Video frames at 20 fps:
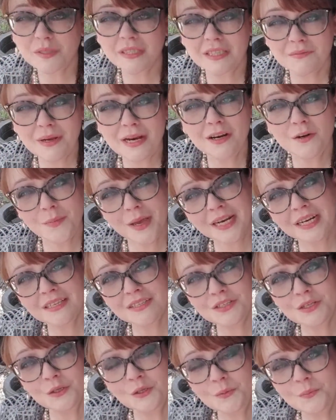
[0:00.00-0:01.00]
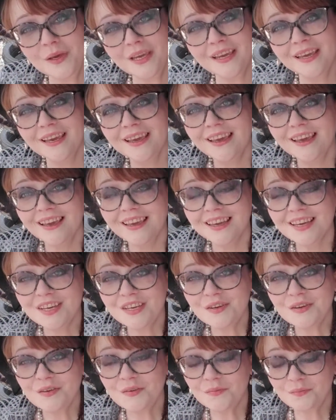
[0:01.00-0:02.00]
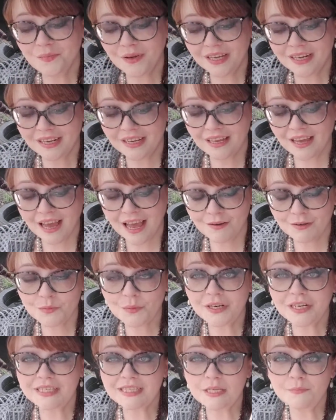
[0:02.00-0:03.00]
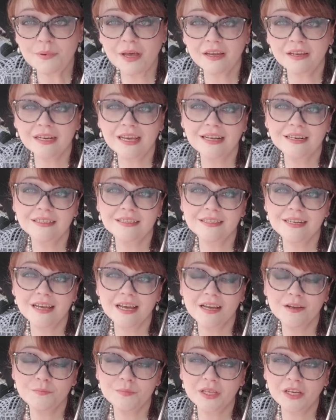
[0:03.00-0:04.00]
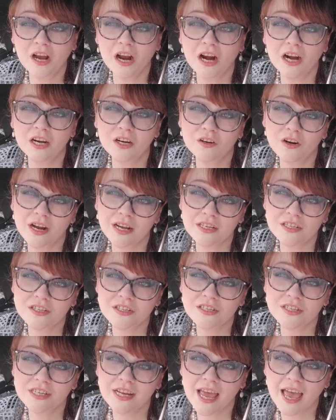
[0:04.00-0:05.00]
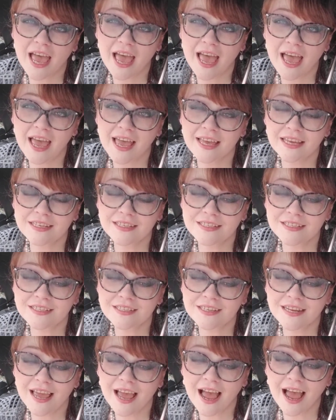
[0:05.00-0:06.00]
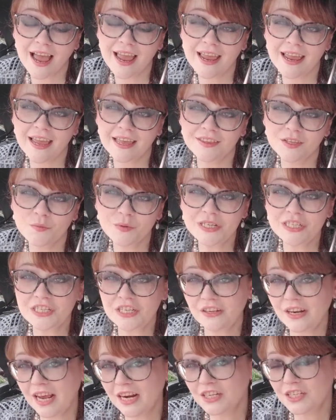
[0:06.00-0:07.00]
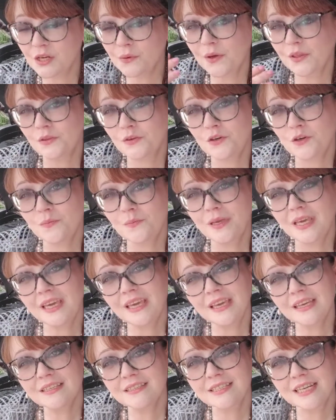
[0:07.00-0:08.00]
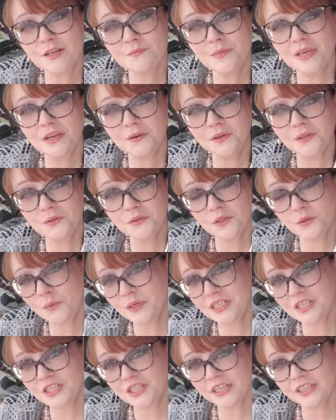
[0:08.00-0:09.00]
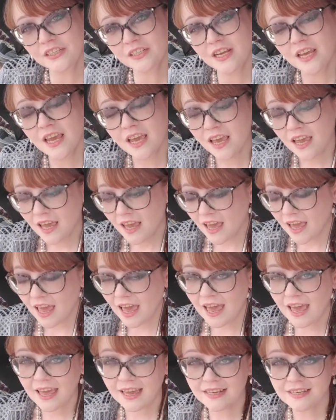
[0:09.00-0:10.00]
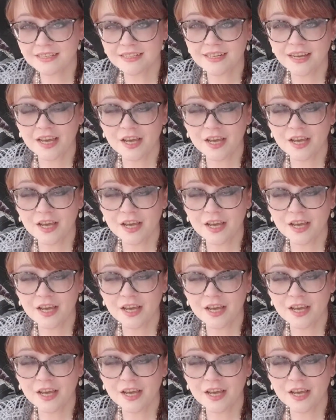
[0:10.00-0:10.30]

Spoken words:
the paramedics told me. But I was wearing a seatbelt, and the car crushed, and the windshield actually went through me instead of me going through the windshield. And